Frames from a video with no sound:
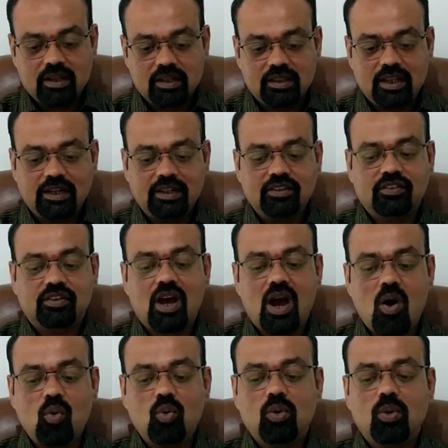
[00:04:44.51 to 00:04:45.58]
that is
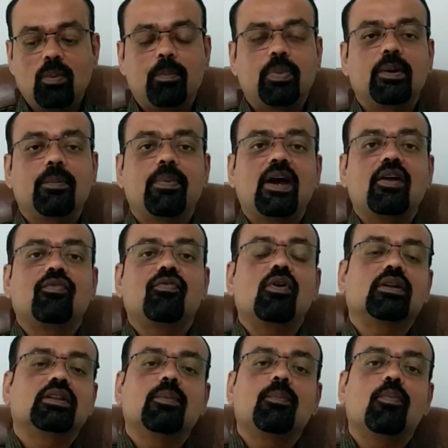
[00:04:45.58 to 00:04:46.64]
how to prepare for the